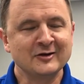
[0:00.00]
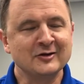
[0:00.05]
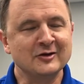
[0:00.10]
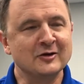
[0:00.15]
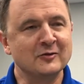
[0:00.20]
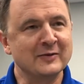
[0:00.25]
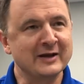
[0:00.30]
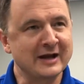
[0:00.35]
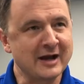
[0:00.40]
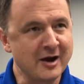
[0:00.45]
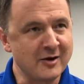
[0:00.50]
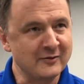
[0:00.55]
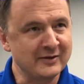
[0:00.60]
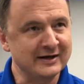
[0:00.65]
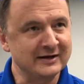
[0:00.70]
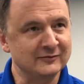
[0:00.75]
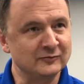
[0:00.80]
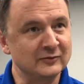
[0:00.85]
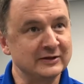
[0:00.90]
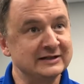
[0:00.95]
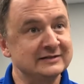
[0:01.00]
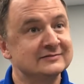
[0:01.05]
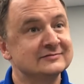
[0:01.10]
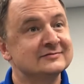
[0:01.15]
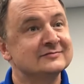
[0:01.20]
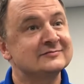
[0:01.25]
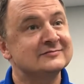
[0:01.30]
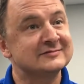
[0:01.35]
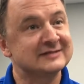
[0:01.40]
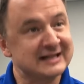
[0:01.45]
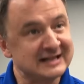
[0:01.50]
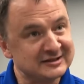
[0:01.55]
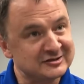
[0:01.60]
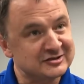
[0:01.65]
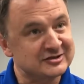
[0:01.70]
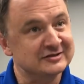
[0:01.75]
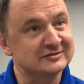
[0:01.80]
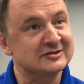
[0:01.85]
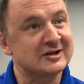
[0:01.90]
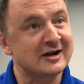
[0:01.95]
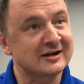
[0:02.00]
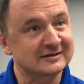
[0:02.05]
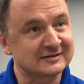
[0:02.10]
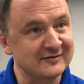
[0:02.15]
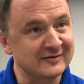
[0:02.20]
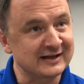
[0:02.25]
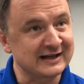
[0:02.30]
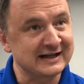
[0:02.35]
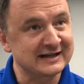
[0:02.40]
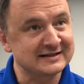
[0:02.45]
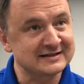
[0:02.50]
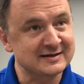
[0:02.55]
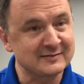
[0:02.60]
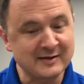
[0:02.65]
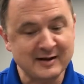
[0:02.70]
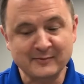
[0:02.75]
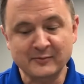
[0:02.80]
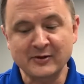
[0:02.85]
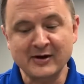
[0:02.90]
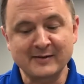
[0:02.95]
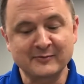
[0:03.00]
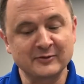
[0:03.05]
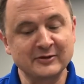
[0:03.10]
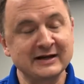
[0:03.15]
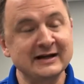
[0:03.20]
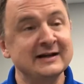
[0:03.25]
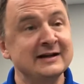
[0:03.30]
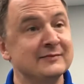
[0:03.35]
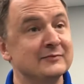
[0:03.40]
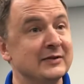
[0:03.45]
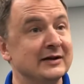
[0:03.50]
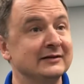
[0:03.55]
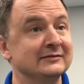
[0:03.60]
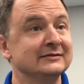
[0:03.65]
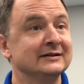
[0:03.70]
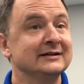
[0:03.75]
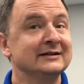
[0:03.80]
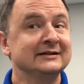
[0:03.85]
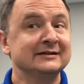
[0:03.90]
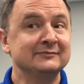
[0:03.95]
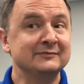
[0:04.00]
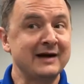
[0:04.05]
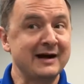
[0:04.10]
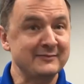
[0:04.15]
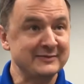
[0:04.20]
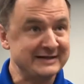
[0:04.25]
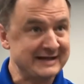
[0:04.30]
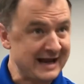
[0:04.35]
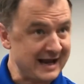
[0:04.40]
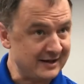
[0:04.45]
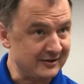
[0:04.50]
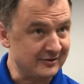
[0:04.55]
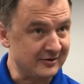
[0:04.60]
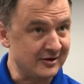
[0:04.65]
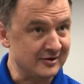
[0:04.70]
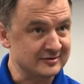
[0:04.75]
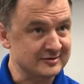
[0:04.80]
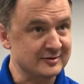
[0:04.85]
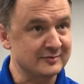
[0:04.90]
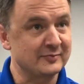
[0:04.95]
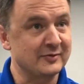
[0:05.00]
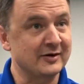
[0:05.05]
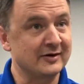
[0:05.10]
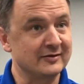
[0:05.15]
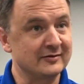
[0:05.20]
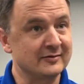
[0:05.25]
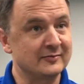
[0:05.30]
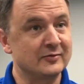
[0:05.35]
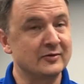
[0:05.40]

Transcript: you know we go in and we teach and talk to the kids about proper eating, but mom and dad are also part of the